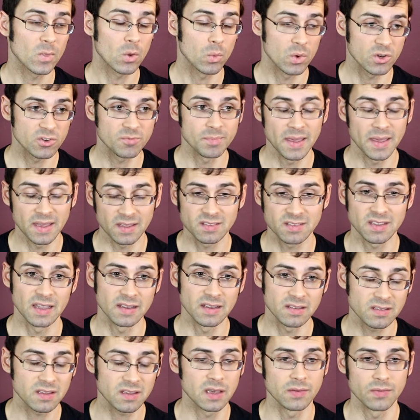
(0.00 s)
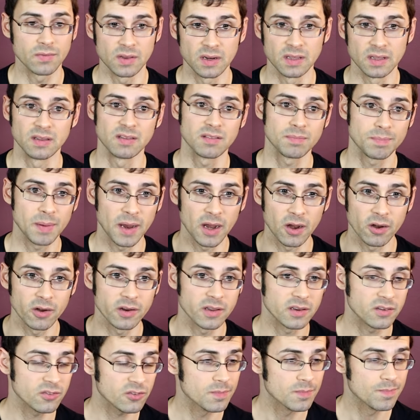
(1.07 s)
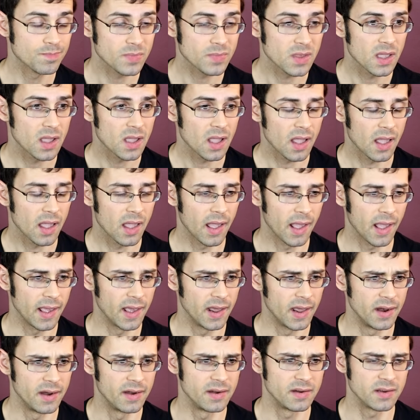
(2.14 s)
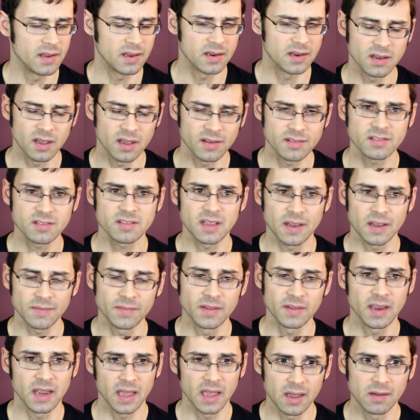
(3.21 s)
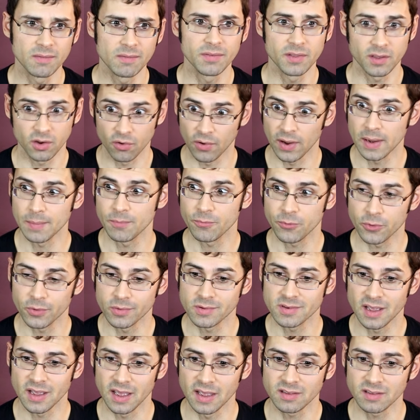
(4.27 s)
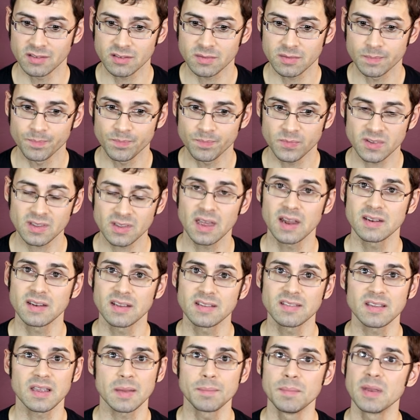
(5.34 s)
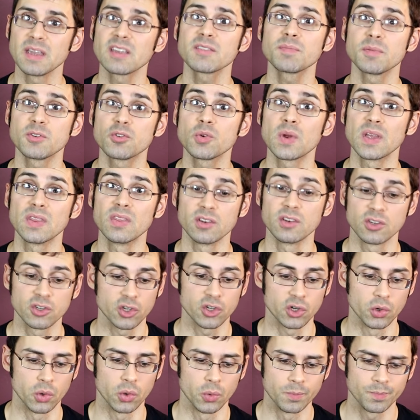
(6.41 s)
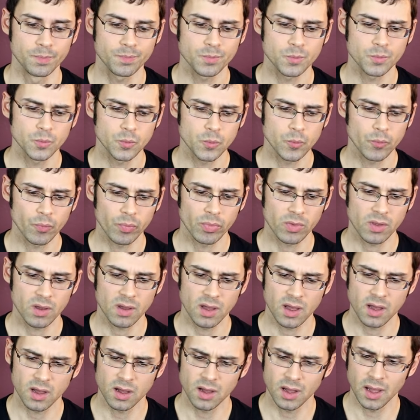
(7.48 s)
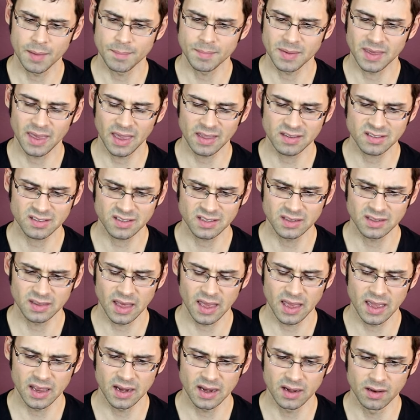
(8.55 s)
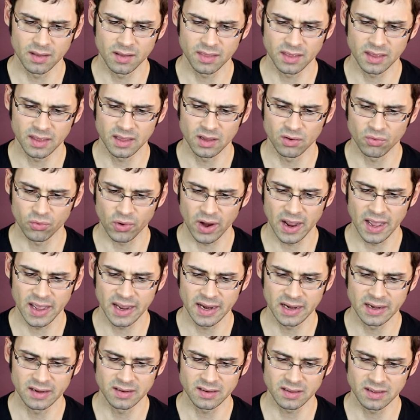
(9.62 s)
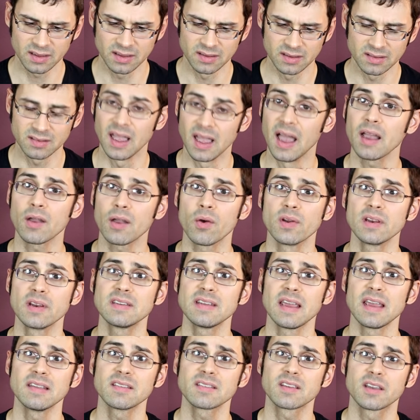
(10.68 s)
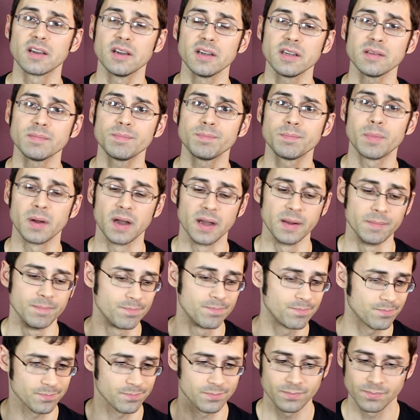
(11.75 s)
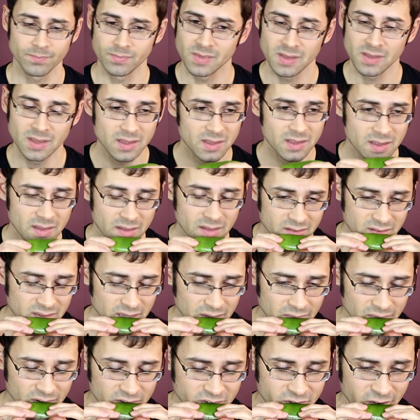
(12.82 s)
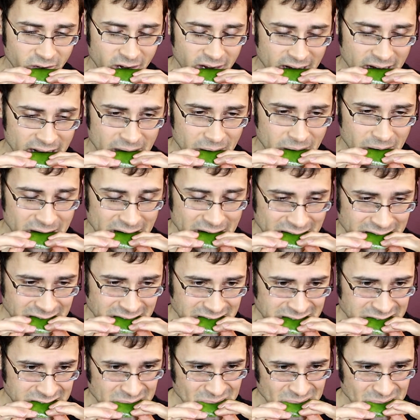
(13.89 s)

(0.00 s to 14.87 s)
which makes sense given its parentage. And does definitely have the grapefruit taste. It kind of tastes like a mix between the two. I'm guessing that the rind is not going to taste good, but let's give it a try anyway.